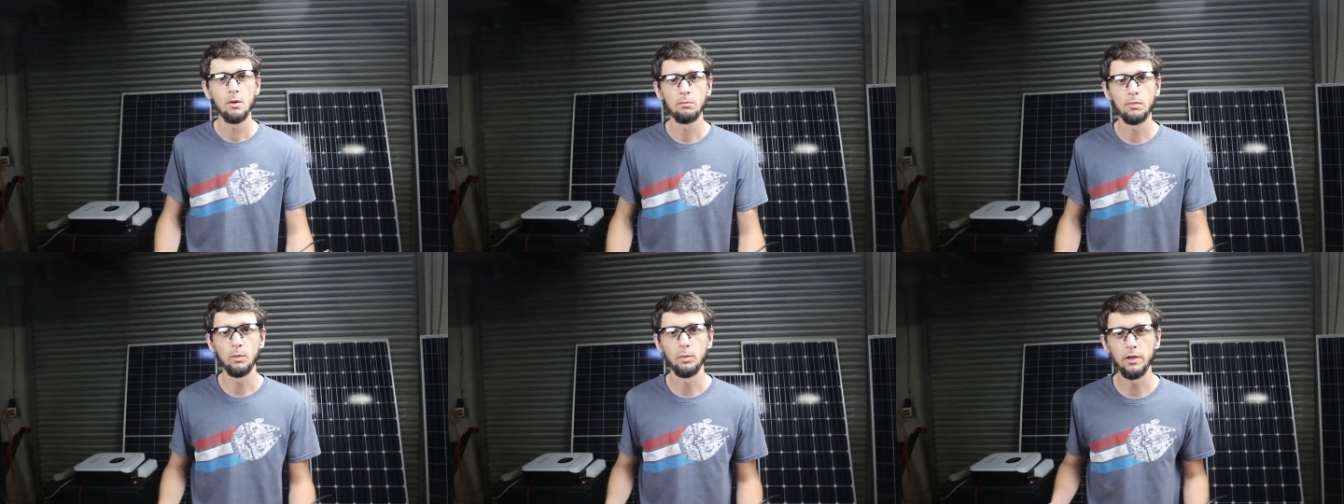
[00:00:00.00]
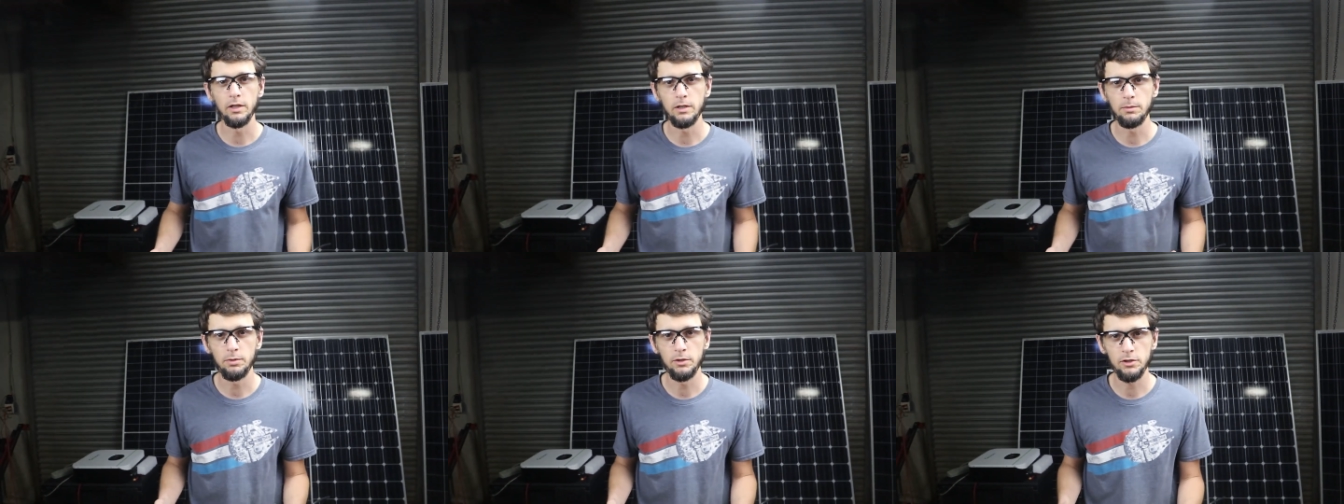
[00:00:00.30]
but
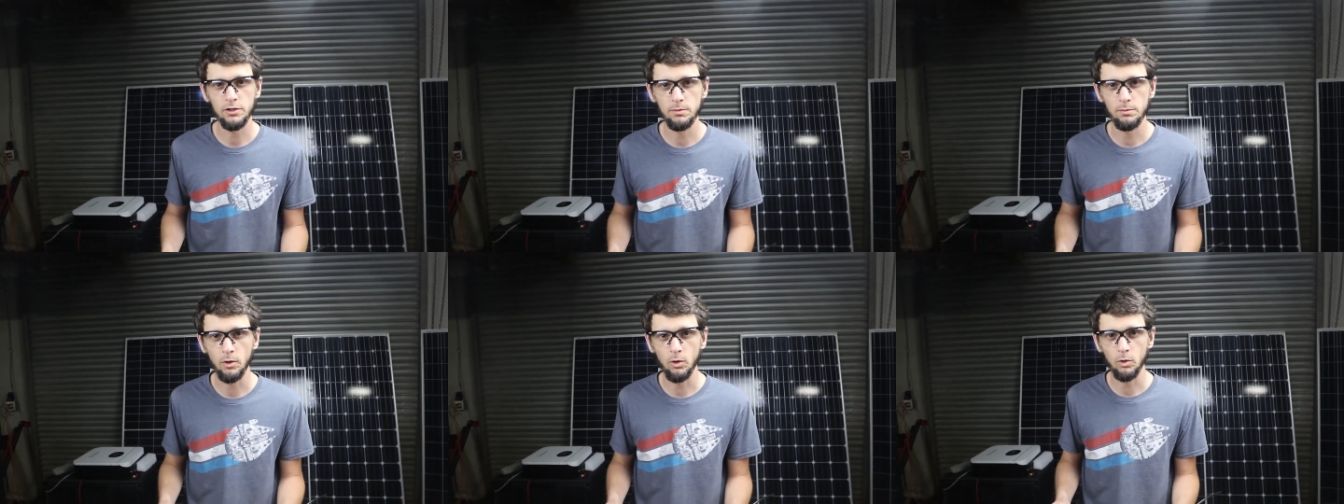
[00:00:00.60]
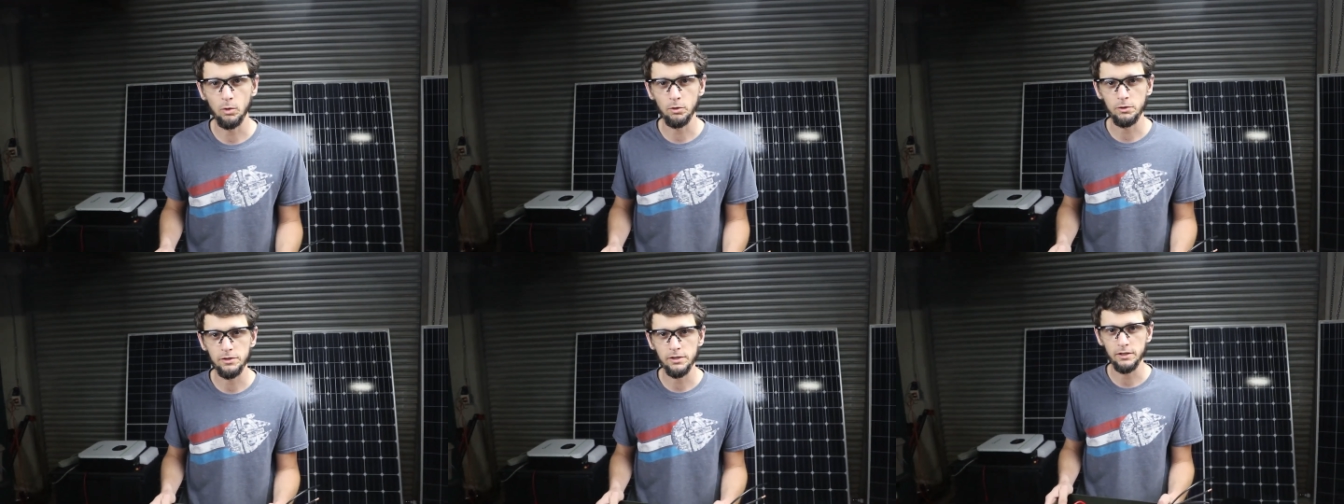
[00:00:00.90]
we need to put some
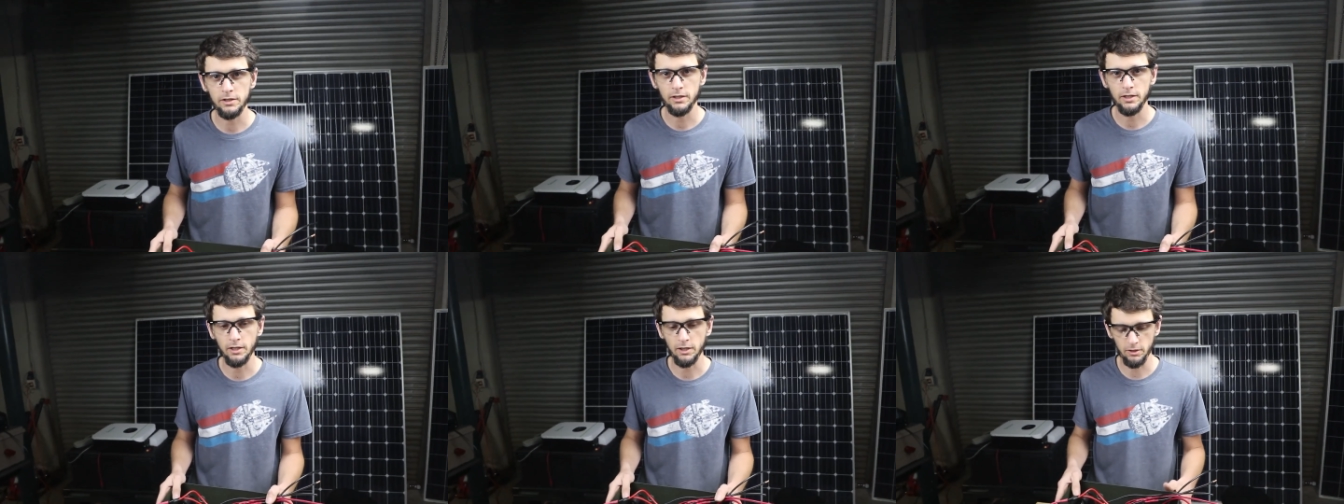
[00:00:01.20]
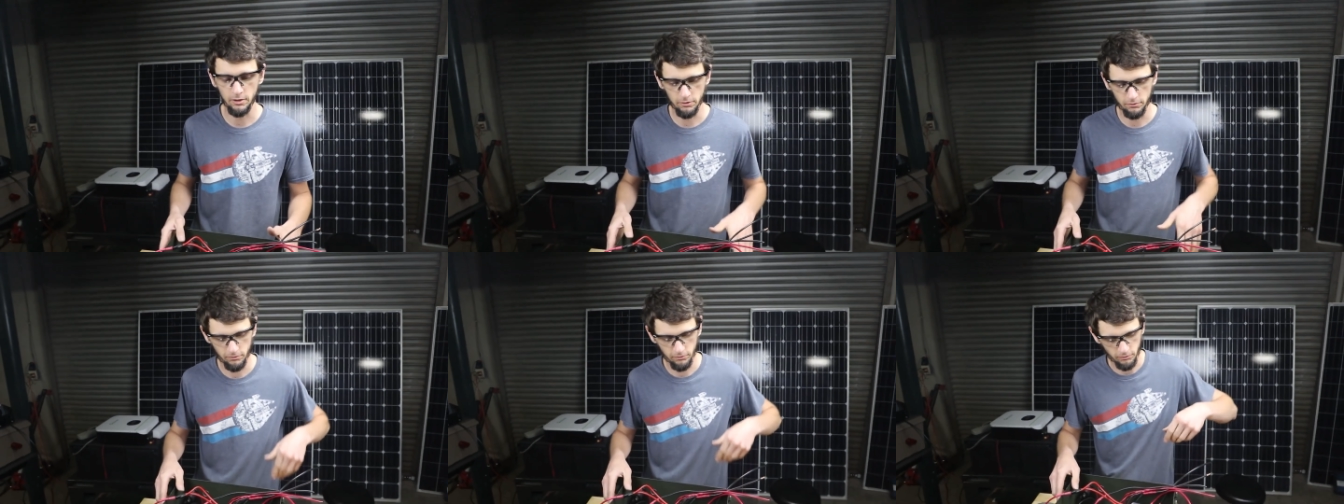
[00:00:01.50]
holes in
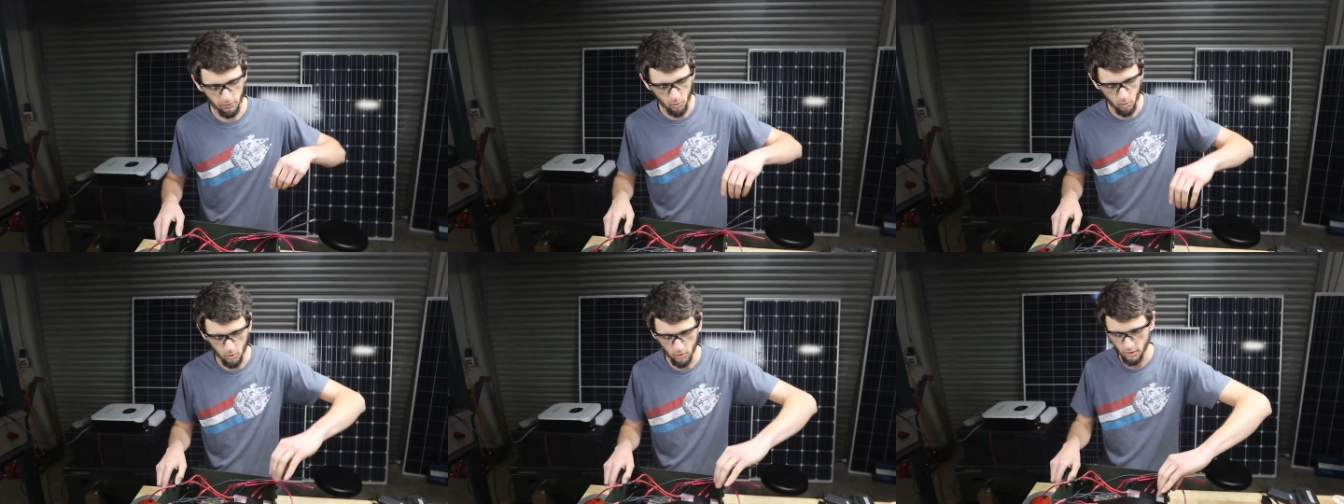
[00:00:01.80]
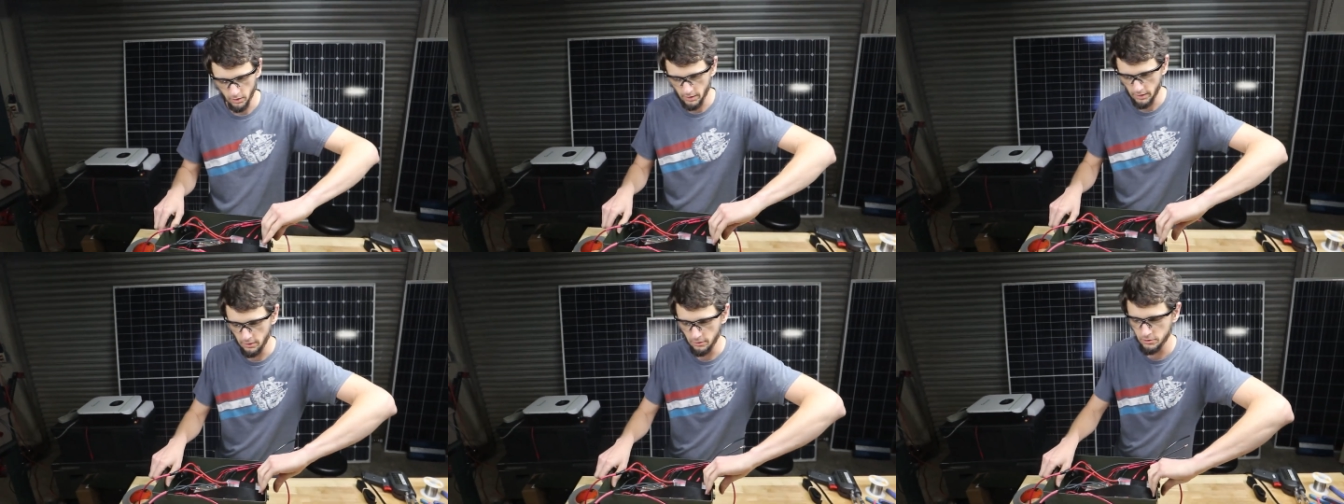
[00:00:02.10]
here
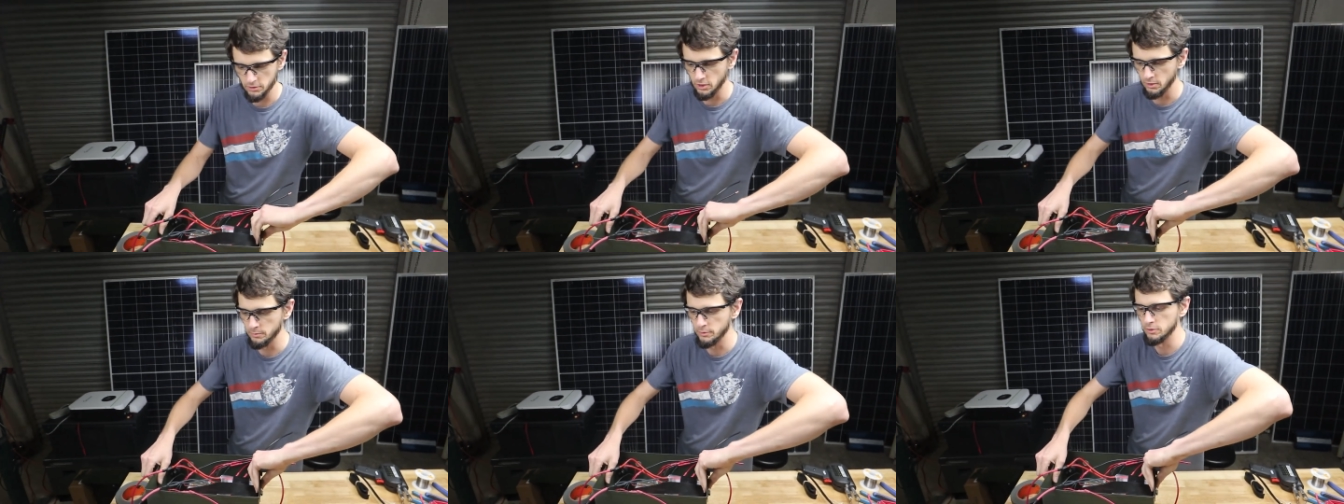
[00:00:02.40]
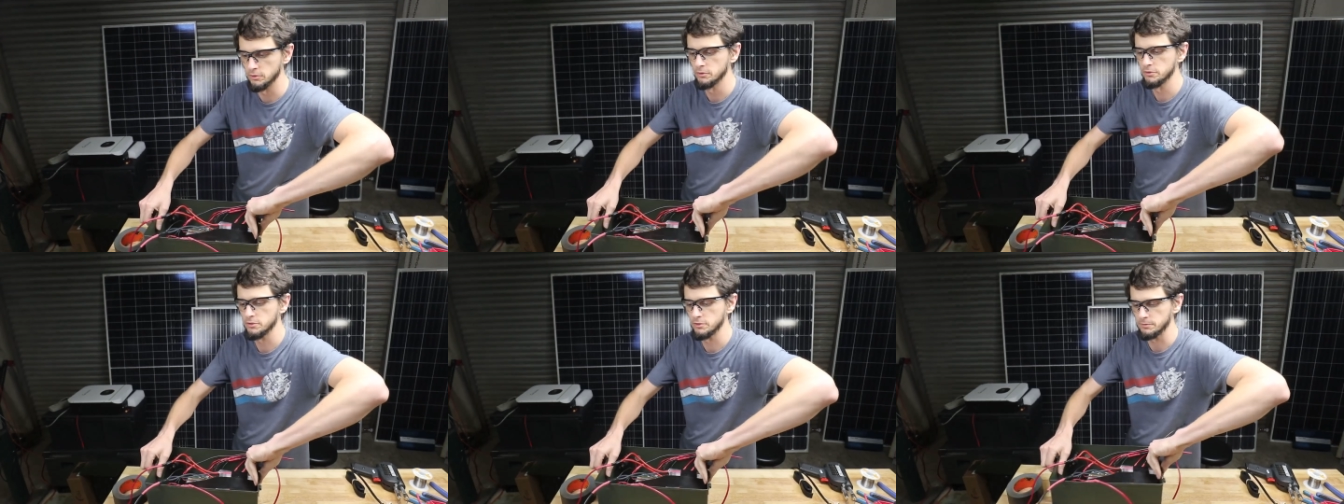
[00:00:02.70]
for our
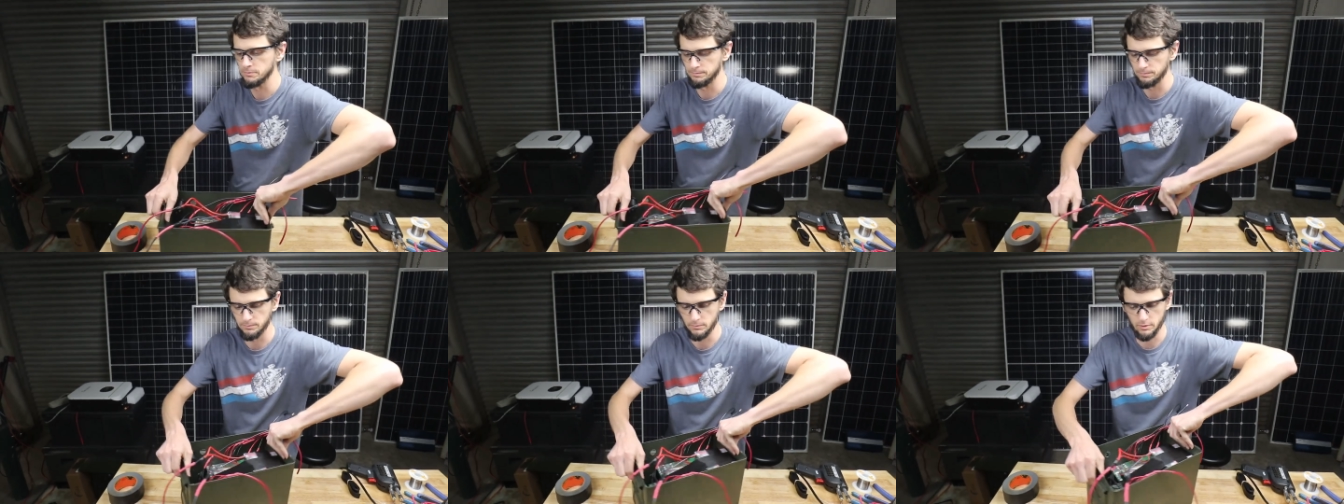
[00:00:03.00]
terminals.